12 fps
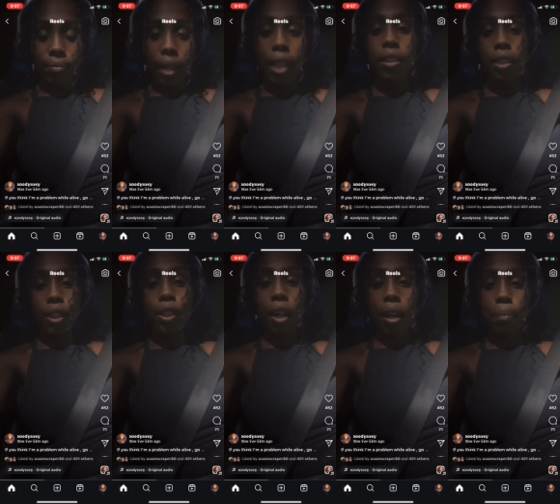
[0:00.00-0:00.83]
That's their
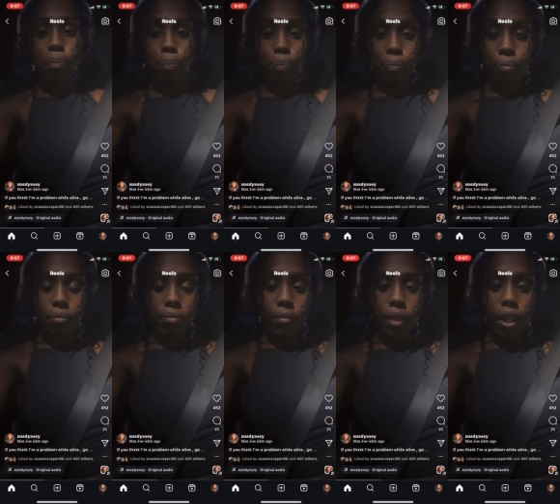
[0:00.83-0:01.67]
job.
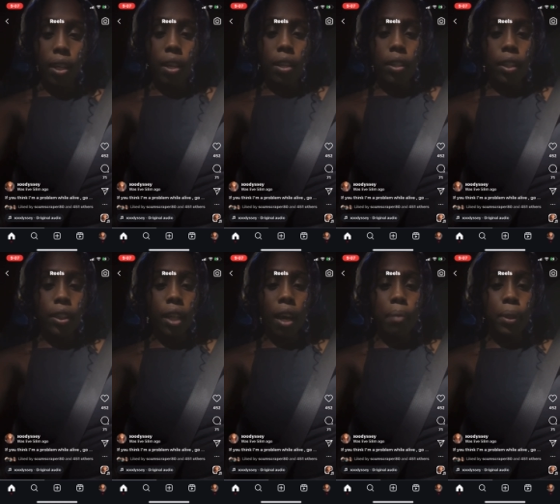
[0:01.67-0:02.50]
Their
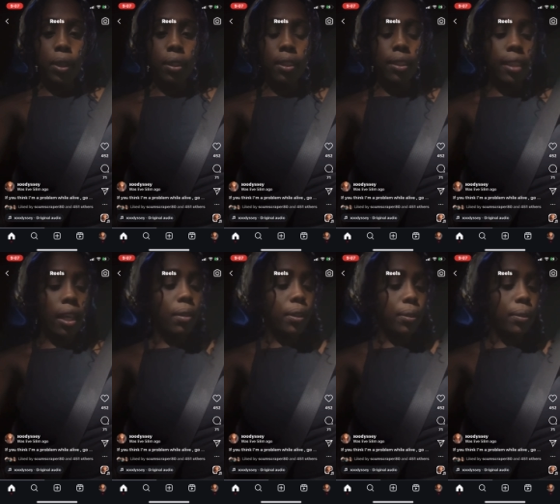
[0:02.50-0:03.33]
job is to
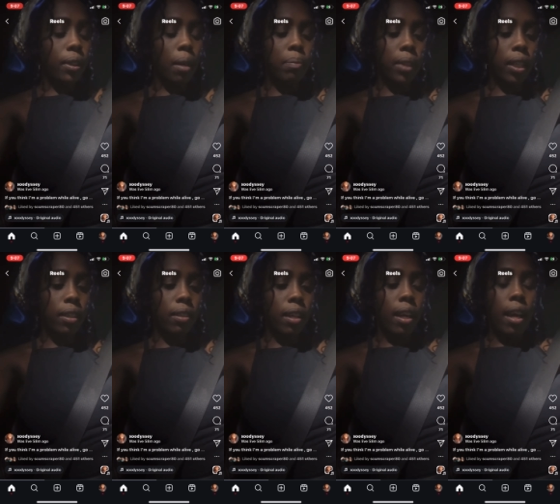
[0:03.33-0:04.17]
sell you something